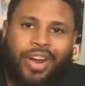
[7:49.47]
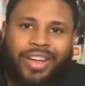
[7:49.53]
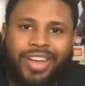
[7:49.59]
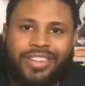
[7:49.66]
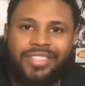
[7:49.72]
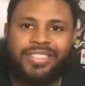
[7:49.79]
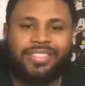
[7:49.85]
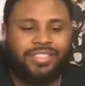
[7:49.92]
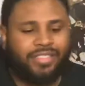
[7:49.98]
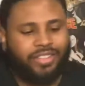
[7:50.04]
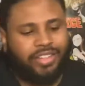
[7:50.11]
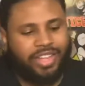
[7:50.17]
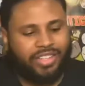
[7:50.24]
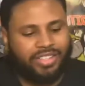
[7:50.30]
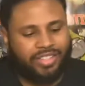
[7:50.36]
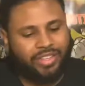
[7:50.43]
guys,
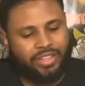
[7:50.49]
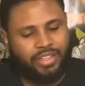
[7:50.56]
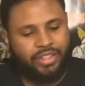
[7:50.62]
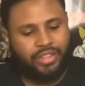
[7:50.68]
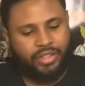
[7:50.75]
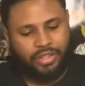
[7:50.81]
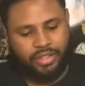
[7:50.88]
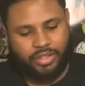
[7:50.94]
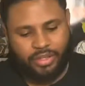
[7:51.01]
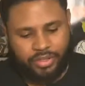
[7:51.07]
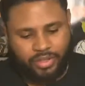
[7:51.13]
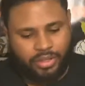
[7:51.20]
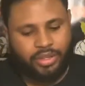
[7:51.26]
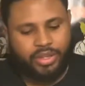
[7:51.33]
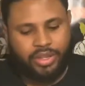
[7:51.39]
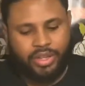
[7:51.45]
last thing.
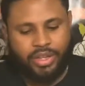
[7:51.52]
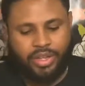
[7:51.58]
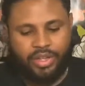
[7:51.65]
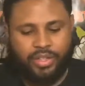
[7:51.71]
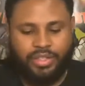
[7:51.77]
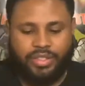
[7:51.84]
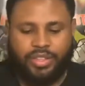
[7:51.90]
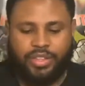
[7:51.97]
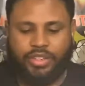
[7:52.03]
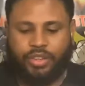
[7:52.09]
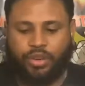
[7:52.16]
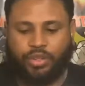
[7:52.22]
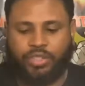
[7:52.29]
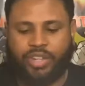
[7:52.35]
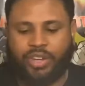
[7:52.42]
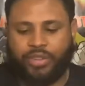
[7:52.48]
The
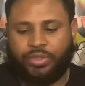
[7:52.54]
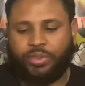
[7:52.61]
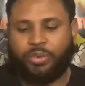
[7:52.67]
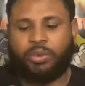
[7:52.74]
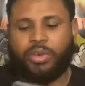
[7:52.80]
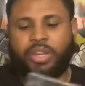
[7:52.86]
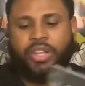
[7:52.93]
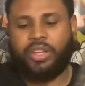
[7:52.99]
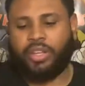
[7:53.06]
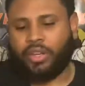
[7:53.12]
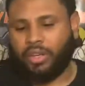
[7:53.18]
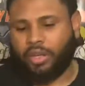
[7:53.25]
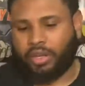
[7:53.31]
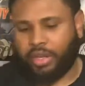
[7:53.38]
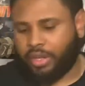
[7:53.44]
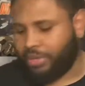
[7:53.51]
DarkSiders 3
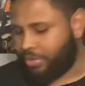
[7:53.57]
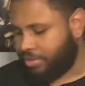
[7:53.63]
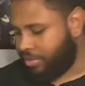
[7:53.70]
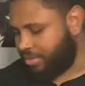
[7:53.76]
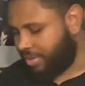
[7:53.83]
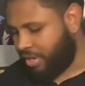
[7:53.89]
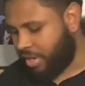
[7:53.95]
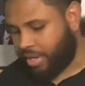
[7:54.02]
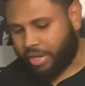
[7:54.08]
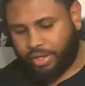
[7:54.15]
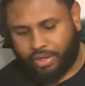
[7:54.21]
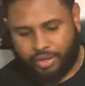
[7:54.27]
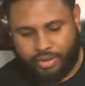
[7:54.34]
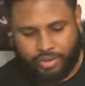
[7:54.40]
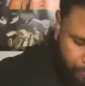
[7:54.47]
Collector's Guide.